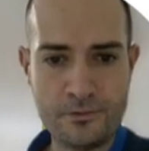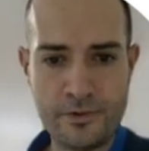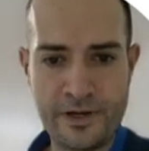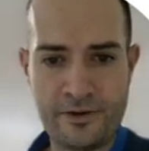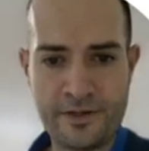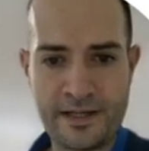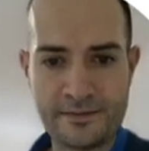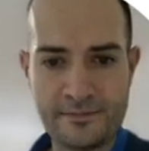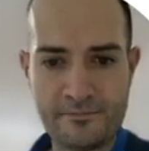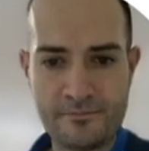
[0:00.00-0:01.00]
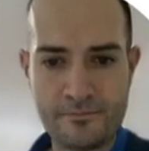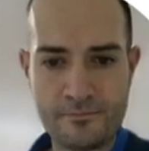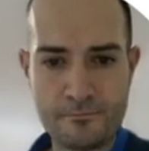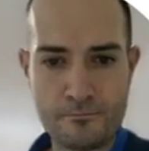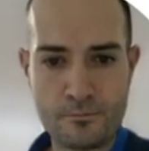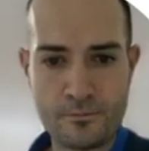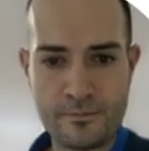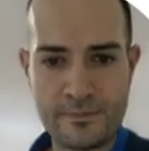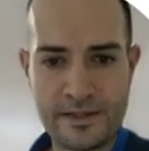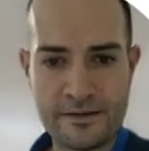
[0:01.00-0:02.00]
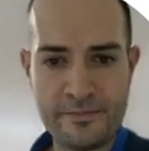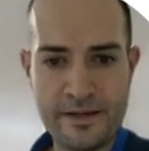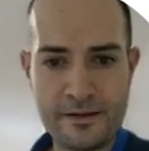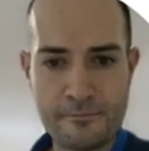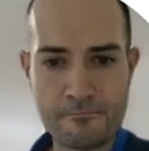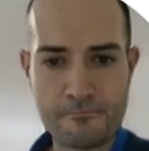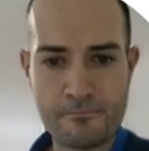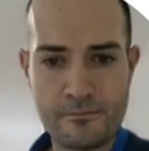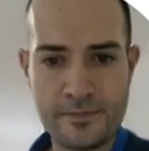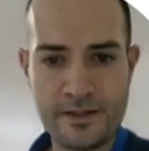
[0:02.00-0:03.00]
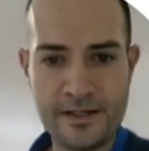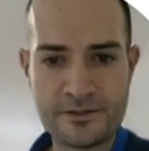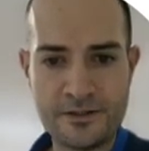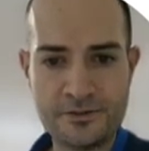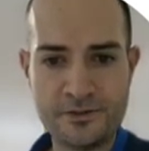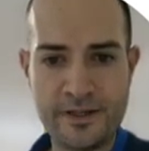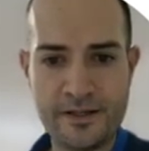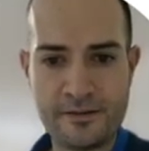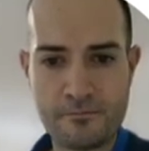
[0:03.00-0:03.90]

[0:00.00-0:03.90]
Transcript: we know that RB is going to be